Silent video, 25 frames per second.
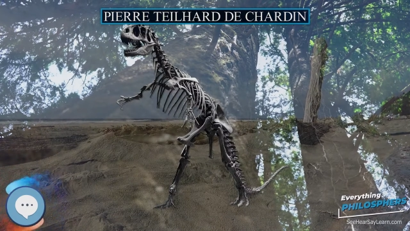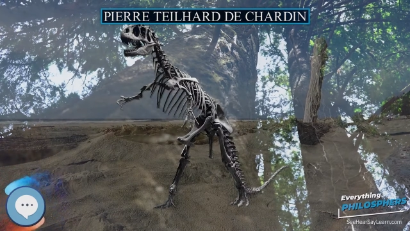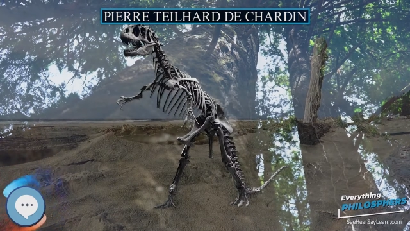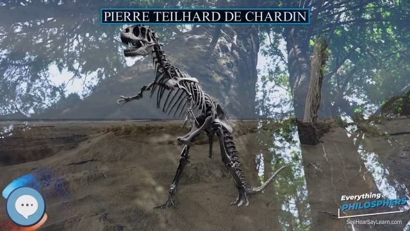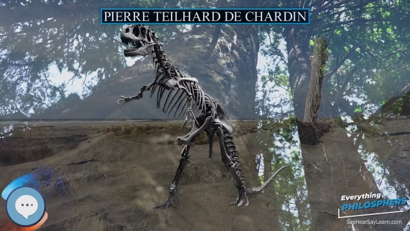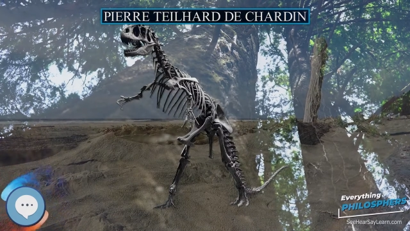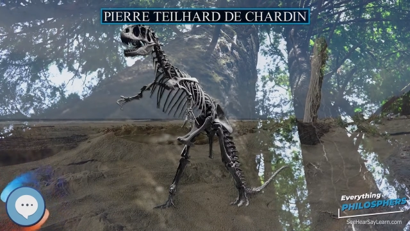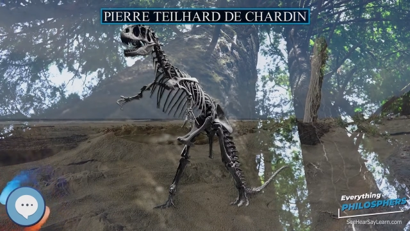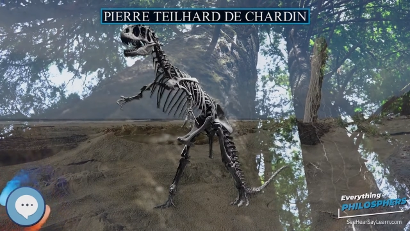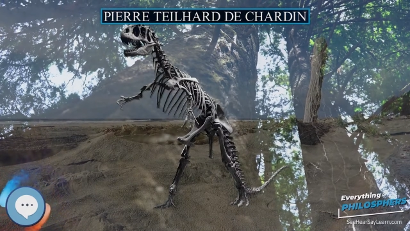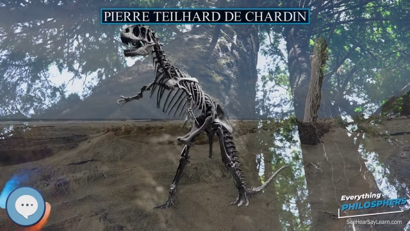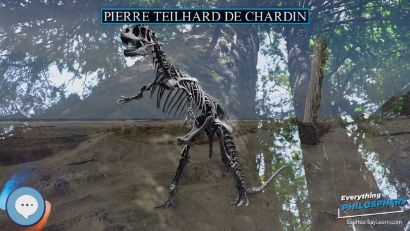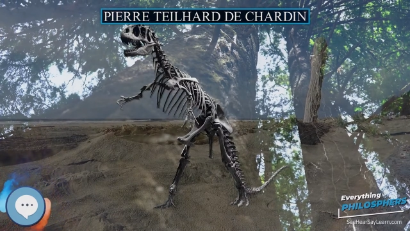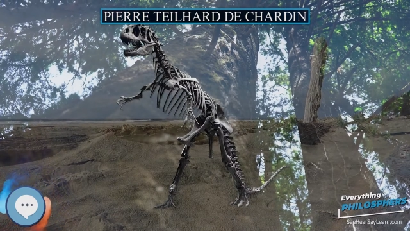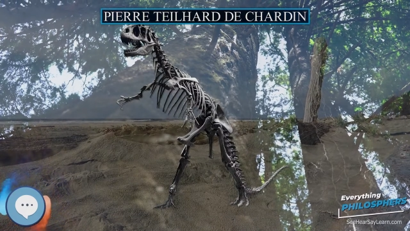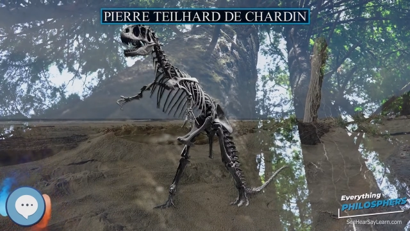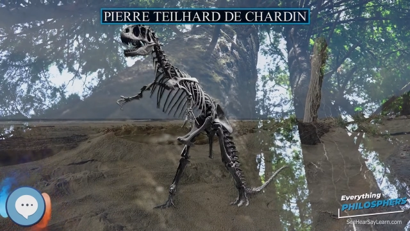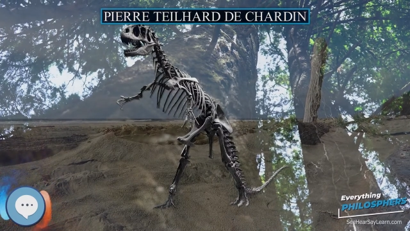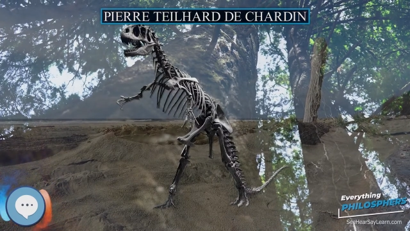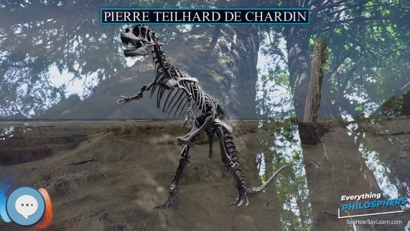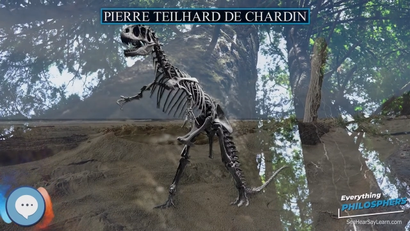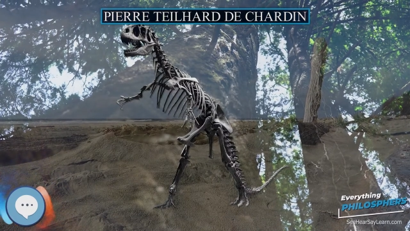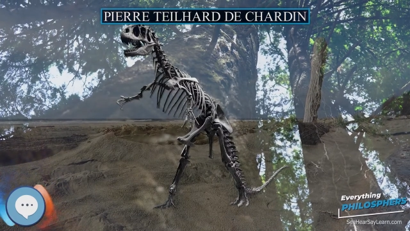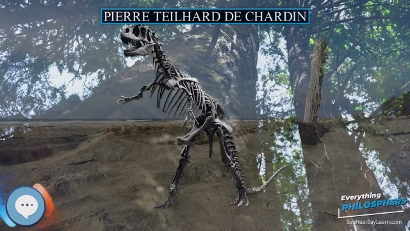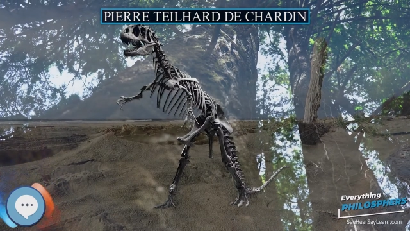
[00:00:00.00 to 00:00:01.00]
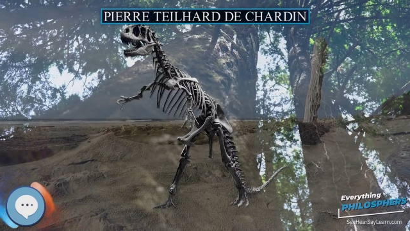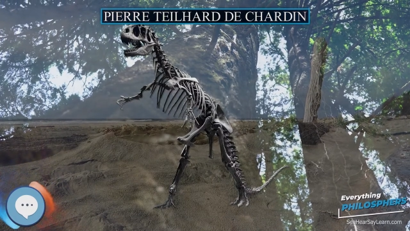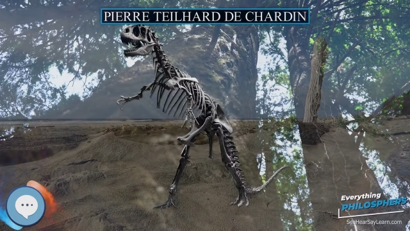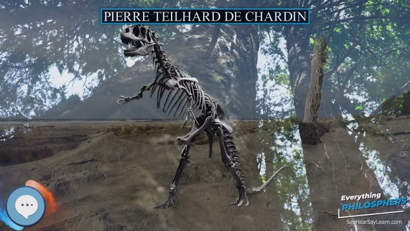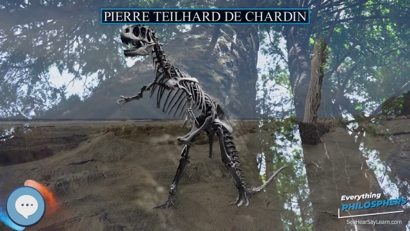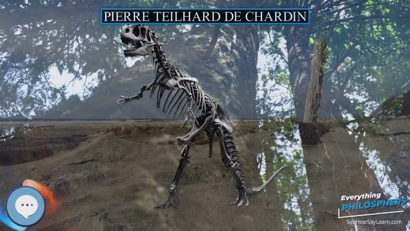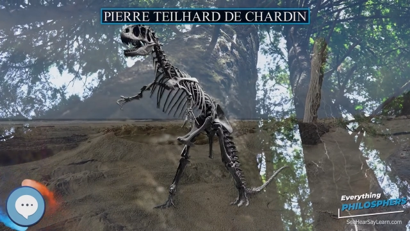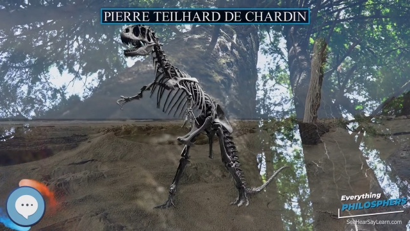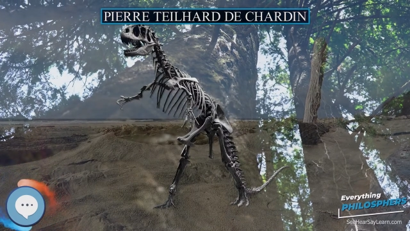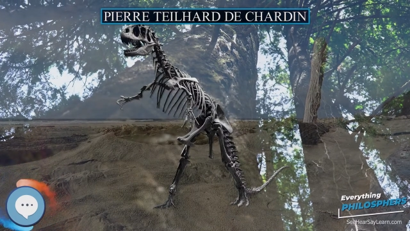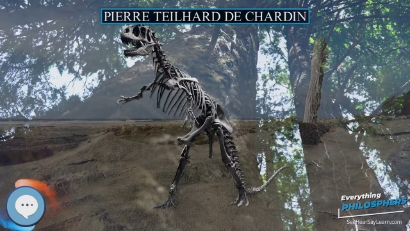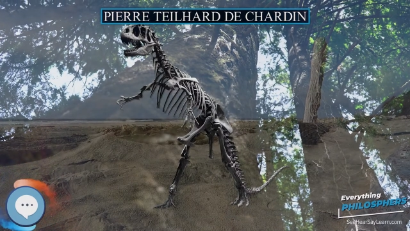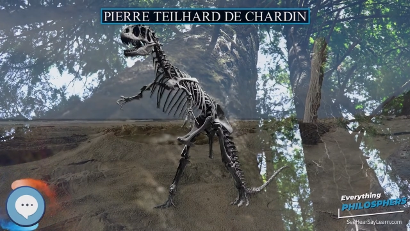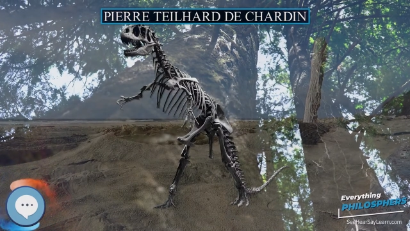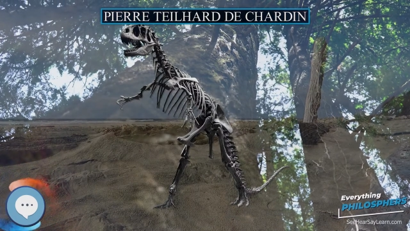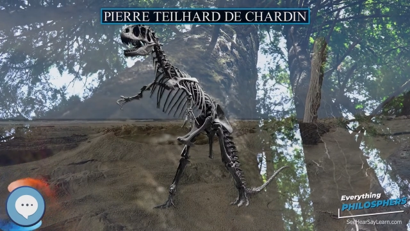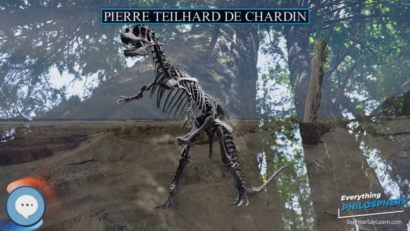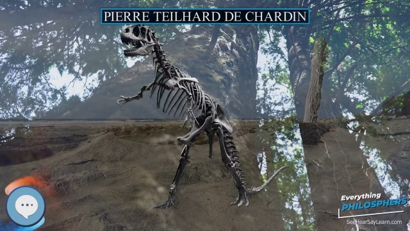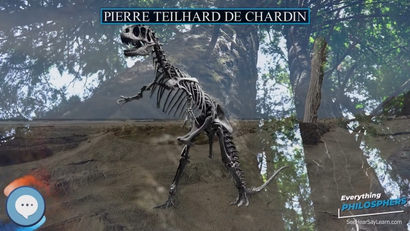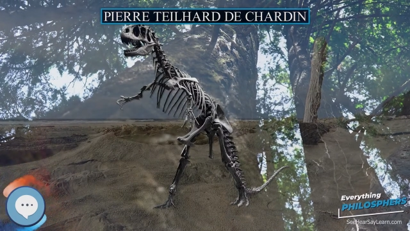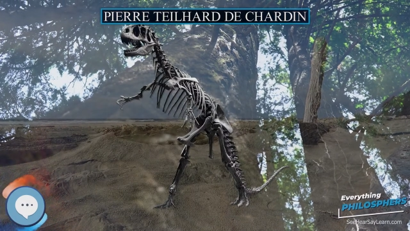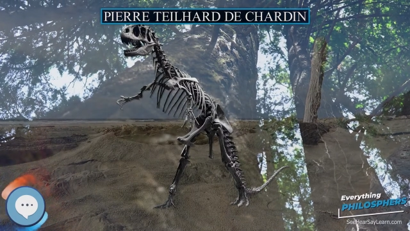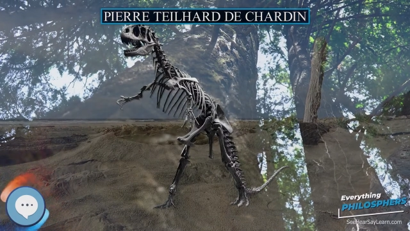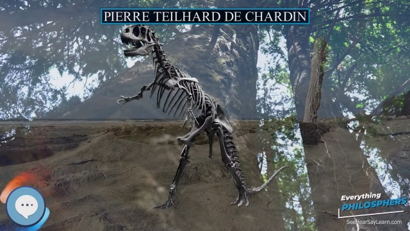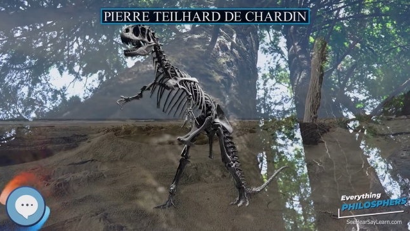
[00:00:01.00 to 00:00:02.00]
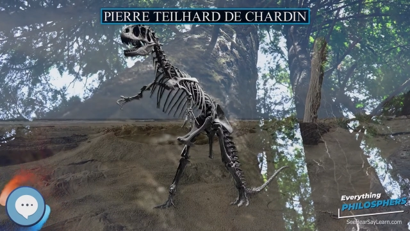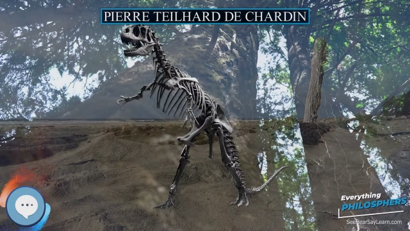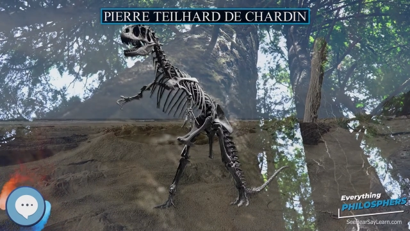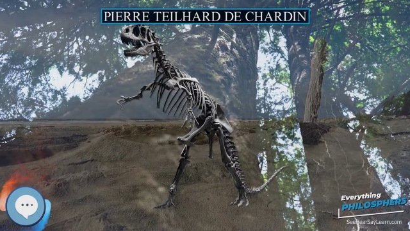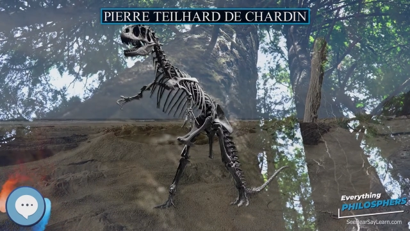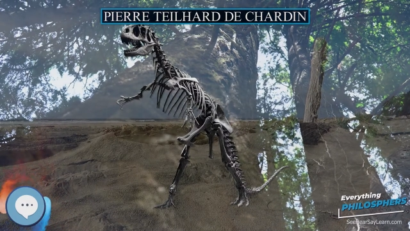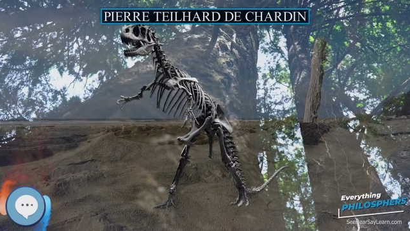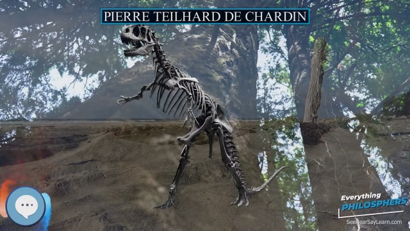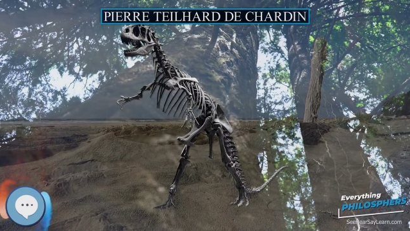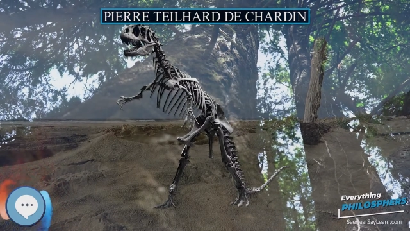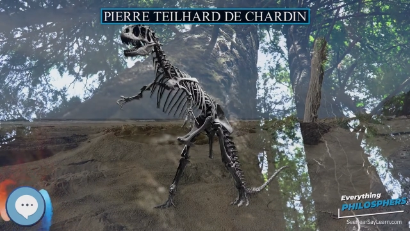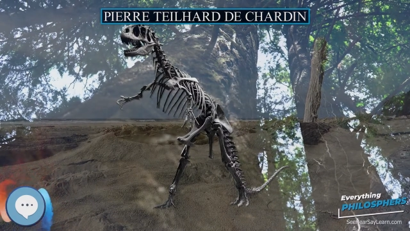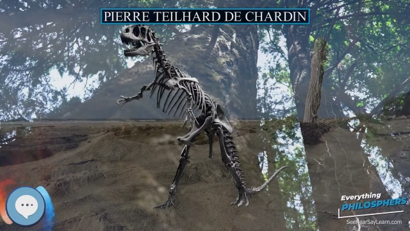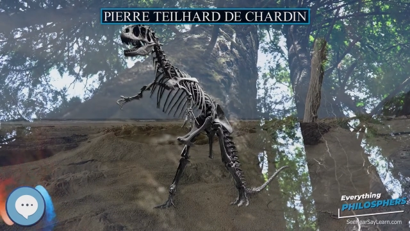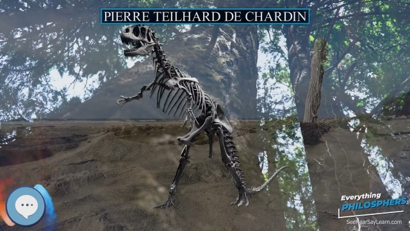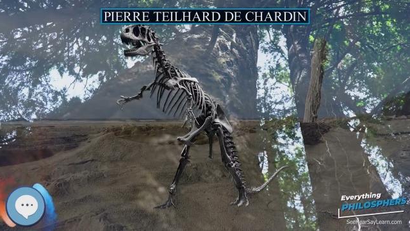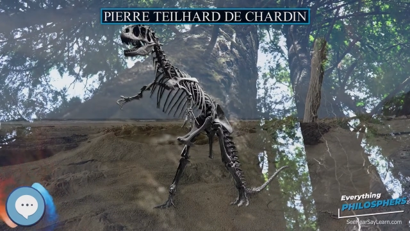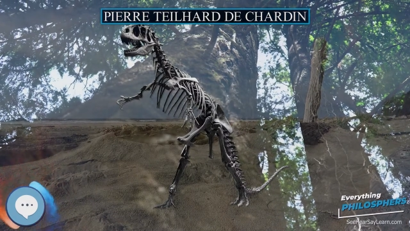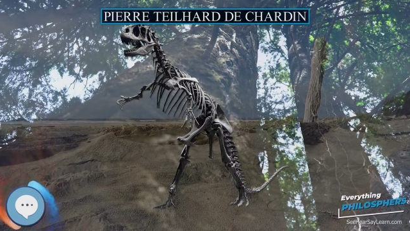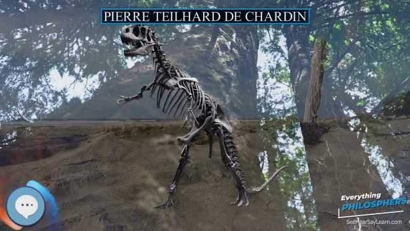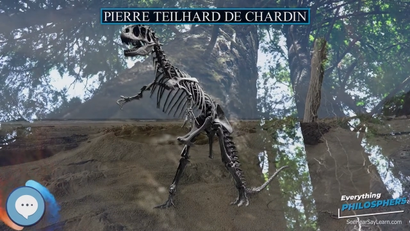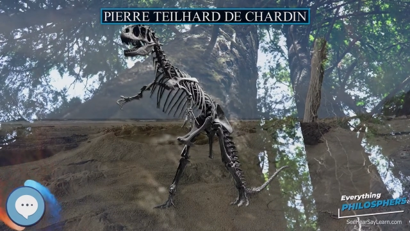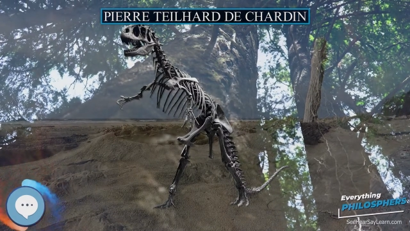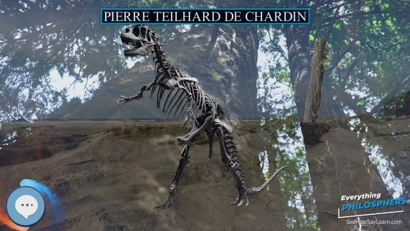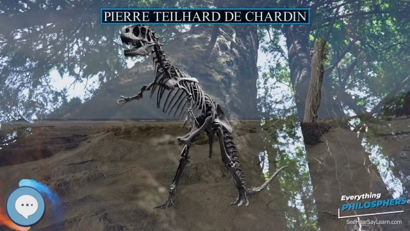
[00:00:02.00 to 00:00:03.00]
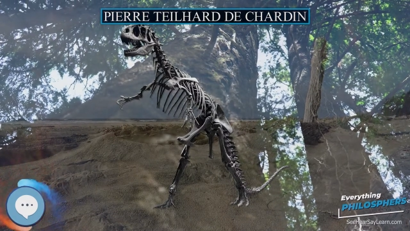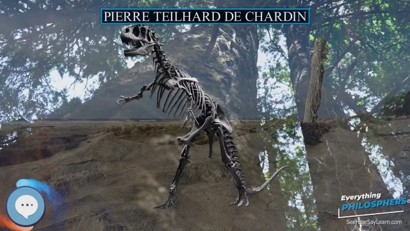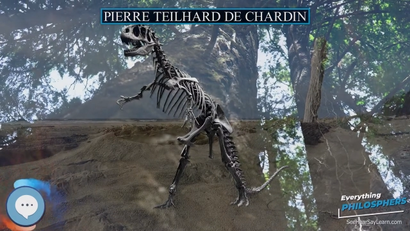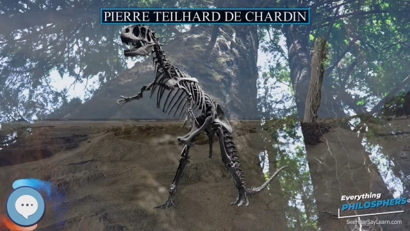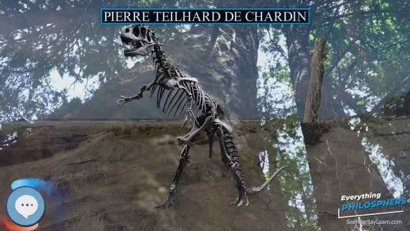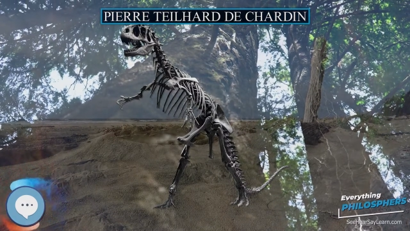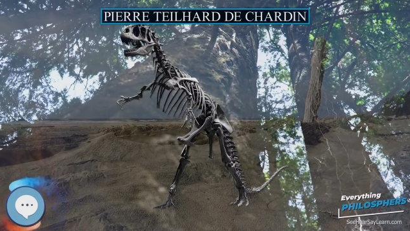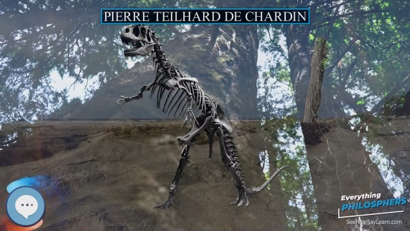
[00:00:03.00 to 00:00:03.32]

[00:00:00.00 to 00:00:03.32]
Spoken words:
No face is visible, so there are no lips to read.